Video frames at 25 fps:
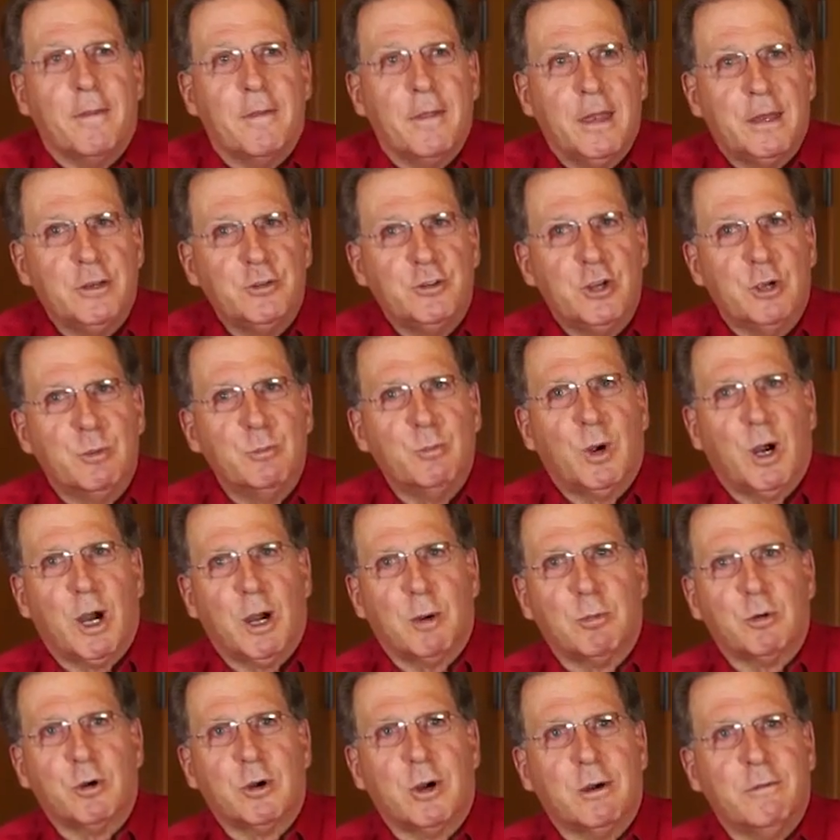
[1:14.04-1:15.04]
And then Jim
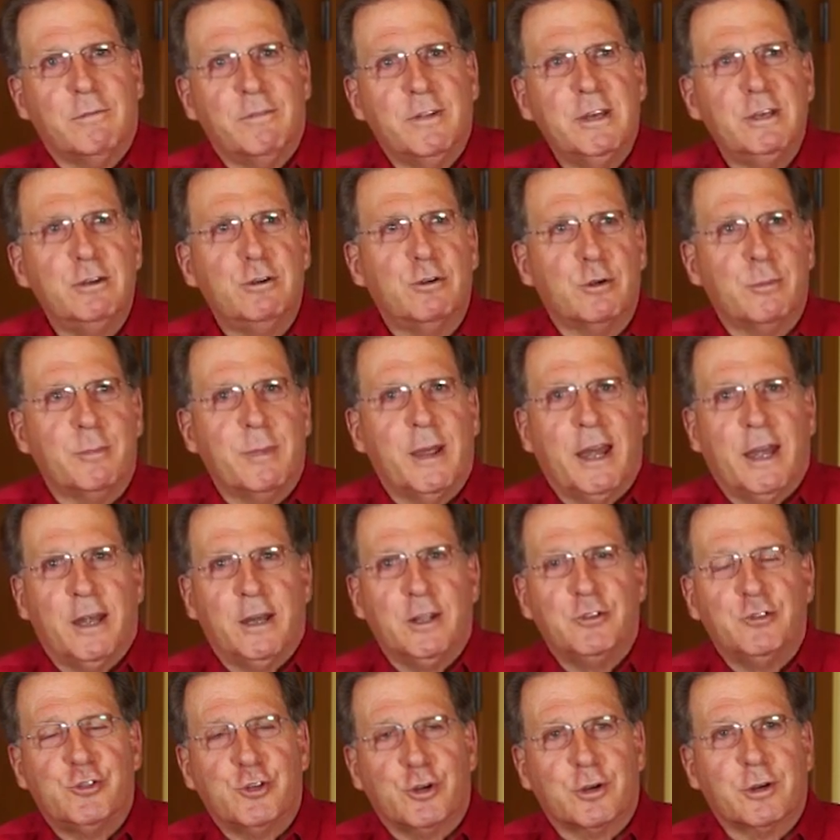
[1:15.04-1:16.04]
Barbour, our vineyard
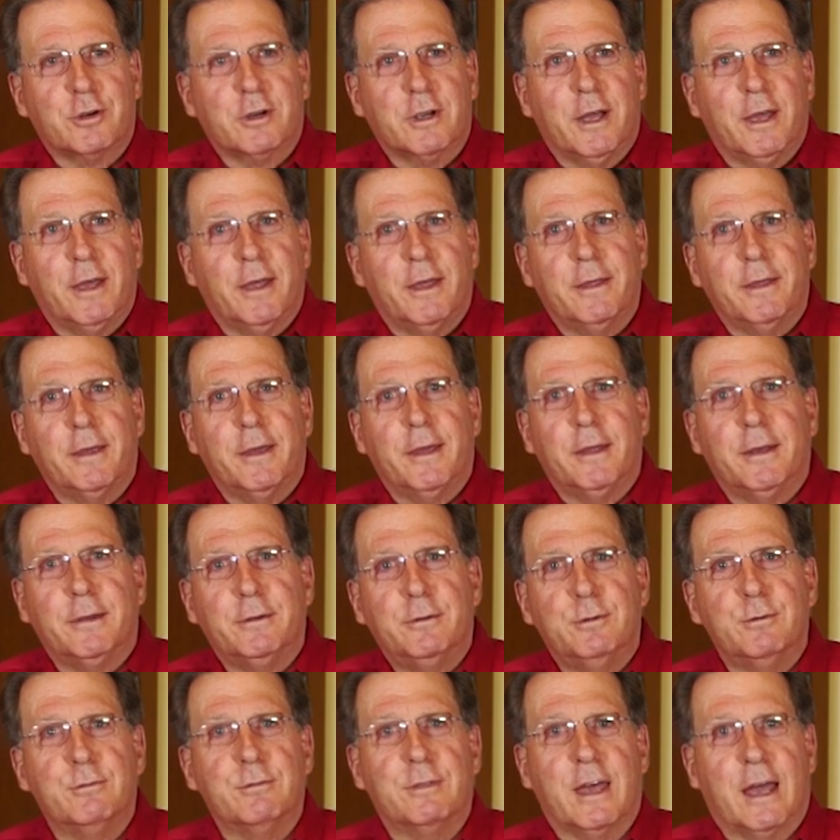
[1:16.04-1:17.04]
manager, uh, in
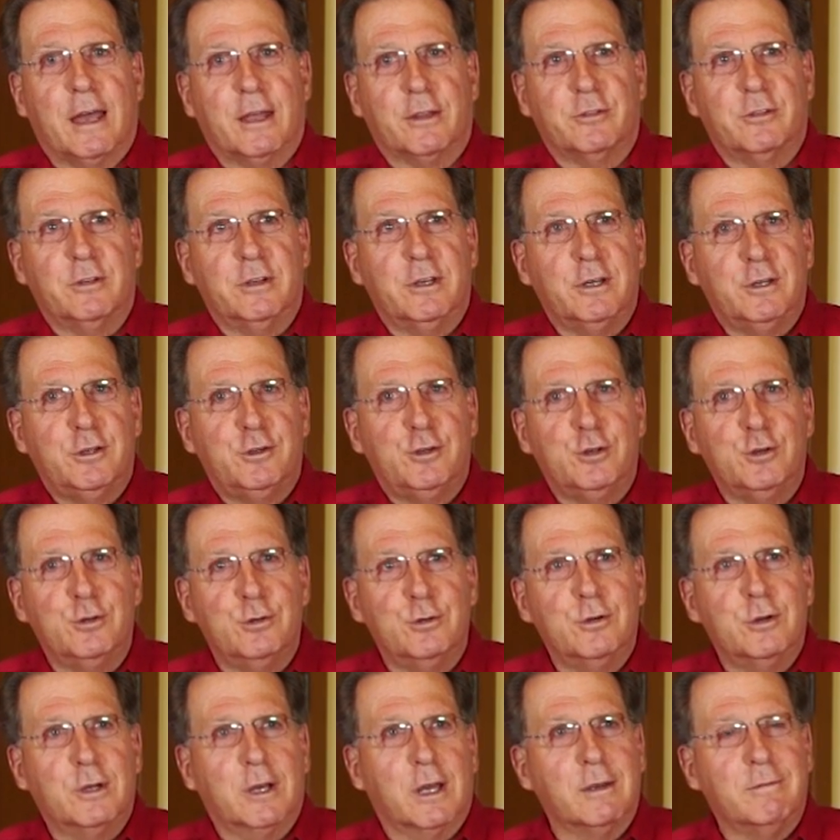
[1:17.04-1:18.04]

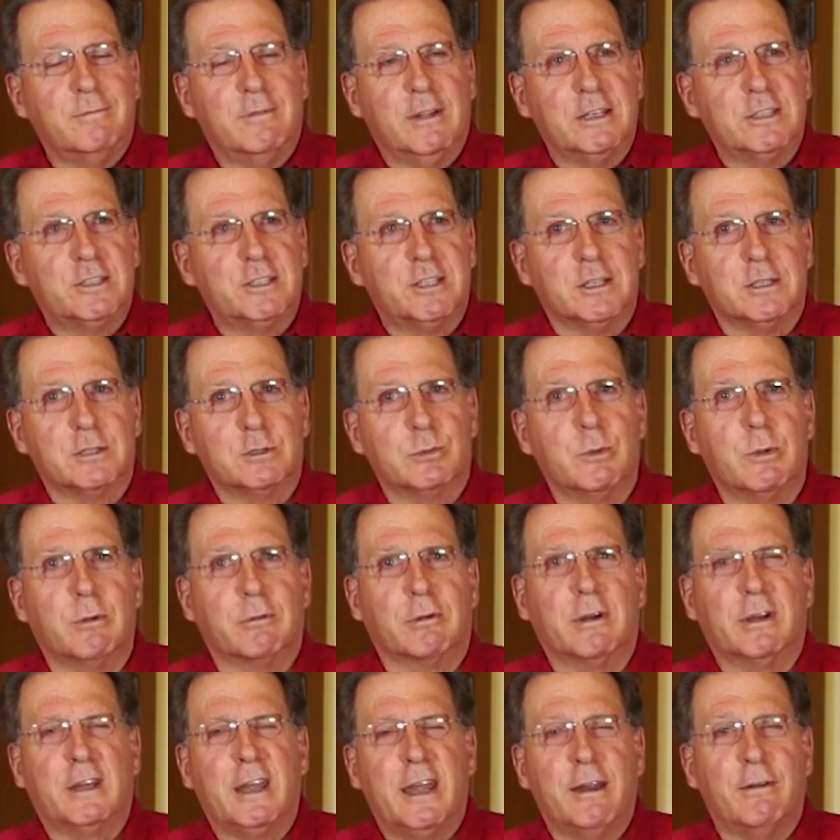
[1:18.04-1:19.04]
2002 convinced us we
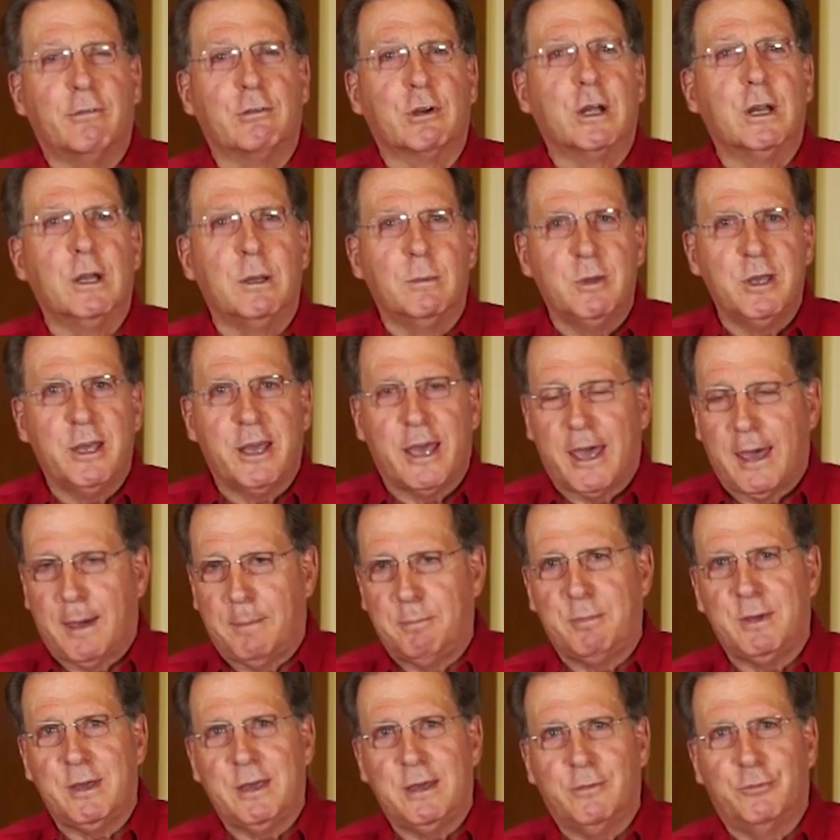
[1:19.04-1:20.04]
were never going to be
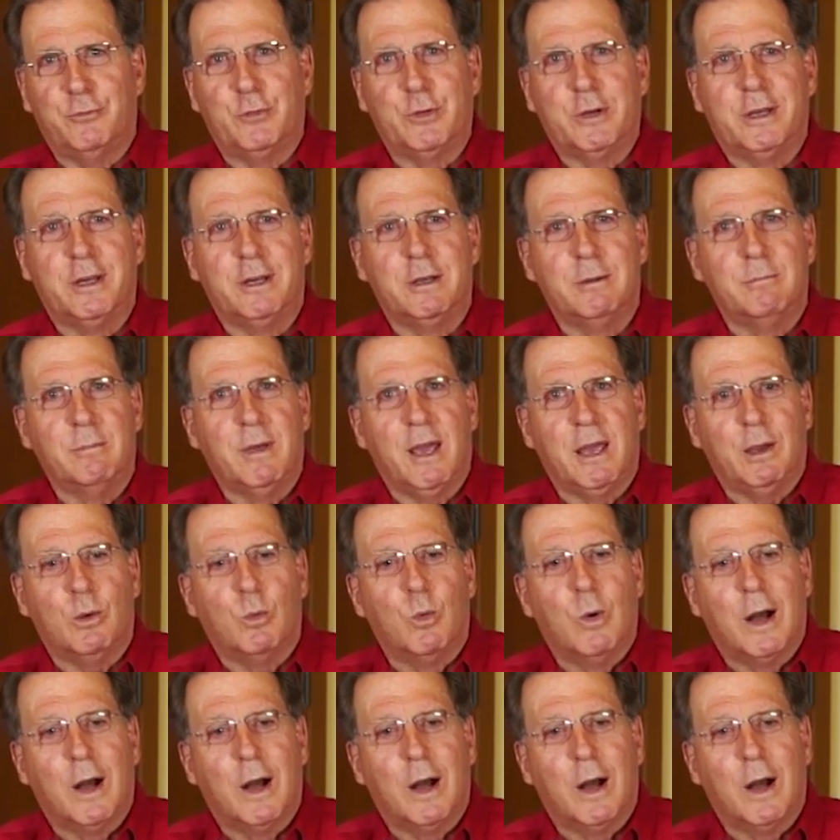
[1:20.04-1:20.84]
happy if we didn't make